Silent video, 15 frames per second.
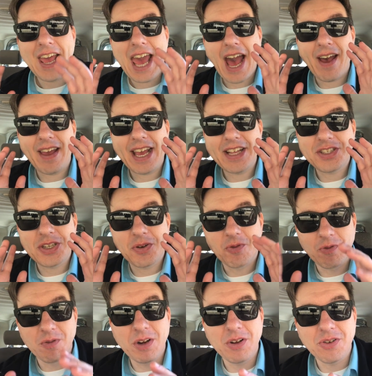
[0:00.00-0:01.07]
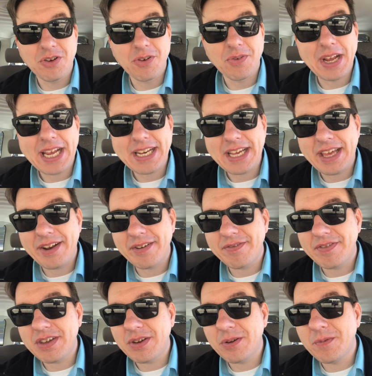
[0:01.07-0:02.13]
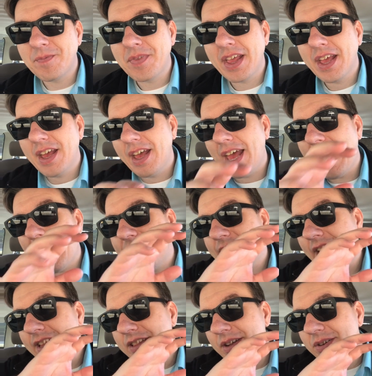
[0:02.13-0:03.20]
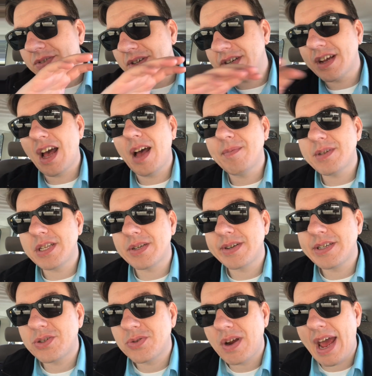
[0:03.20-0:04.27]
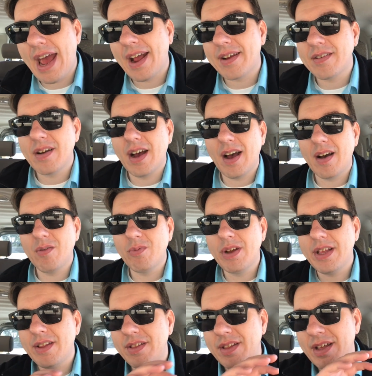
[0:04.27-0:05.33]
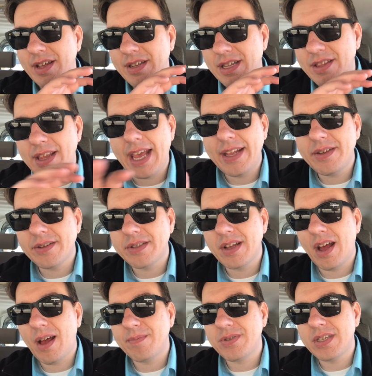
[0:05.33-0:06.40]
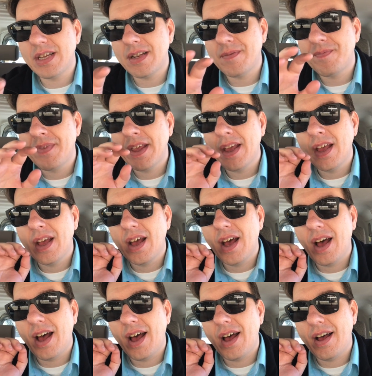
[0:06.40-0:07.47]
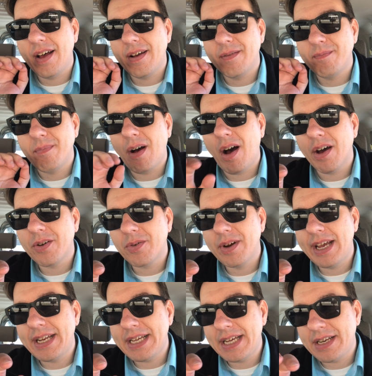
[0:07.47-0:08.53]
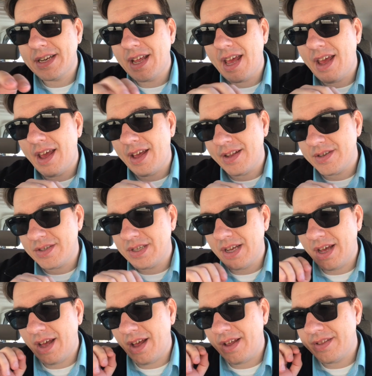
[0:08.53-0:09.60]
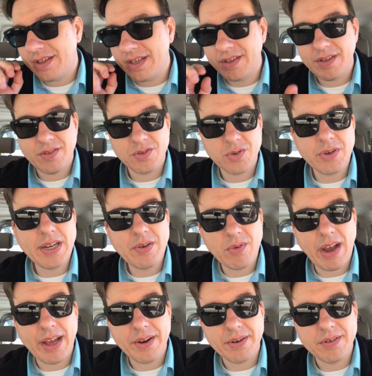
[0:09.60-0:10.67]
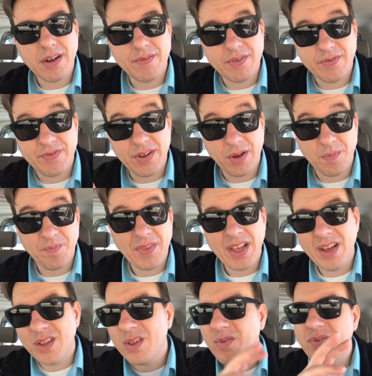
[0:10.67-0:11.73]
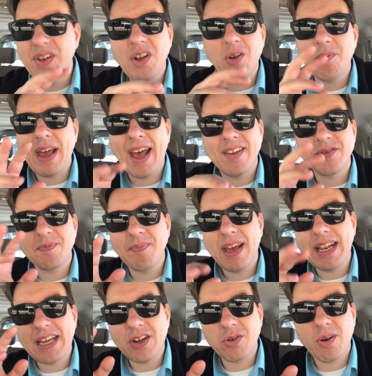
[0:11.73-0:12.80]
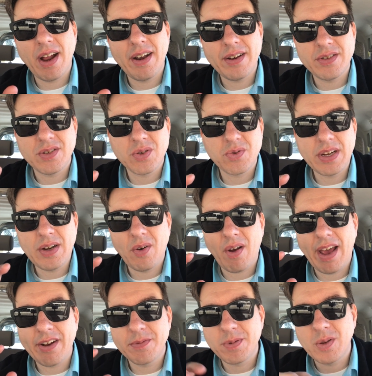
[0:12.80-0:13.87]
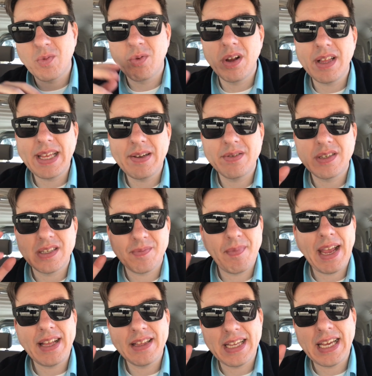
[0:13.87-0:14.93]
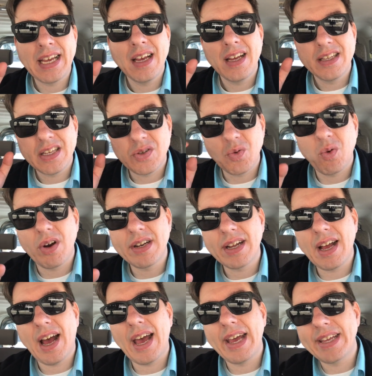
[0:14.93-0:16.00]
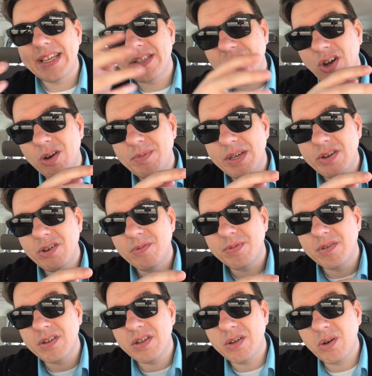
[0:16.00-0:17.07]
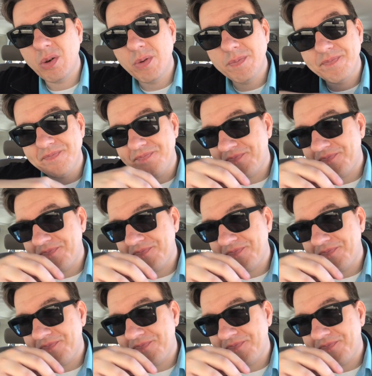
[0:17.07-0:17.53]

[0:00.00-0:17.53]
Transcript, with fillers: uh, it's a real great interview and then there's a commentary track uh, with uh, Nathaniel Thompson uh, moderating and the screenwriter of the film the film has many credited screenwriters but really it was just mainly this one guy that Tobe Hooper knew